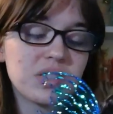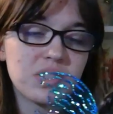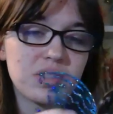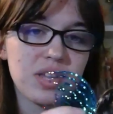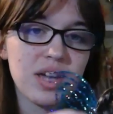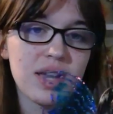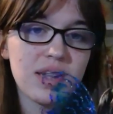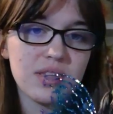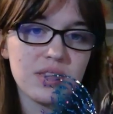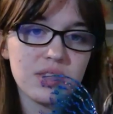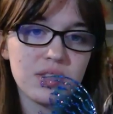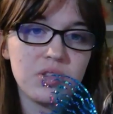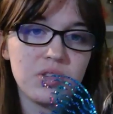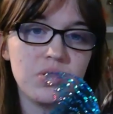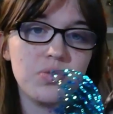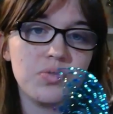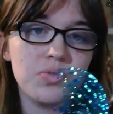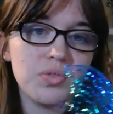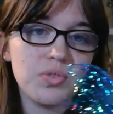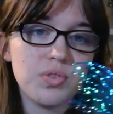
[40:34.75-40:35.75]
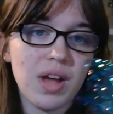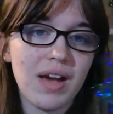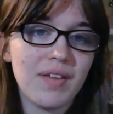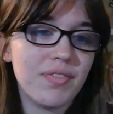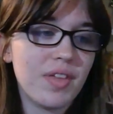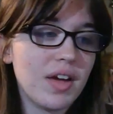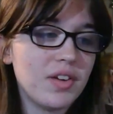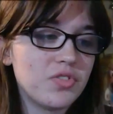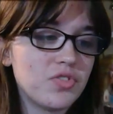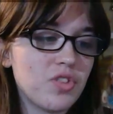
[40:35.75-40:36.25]
designs do
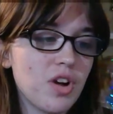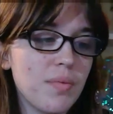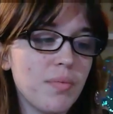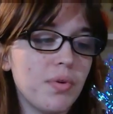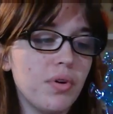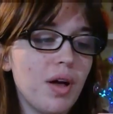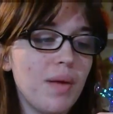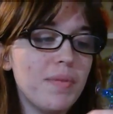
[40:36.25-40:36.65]
have that trouble.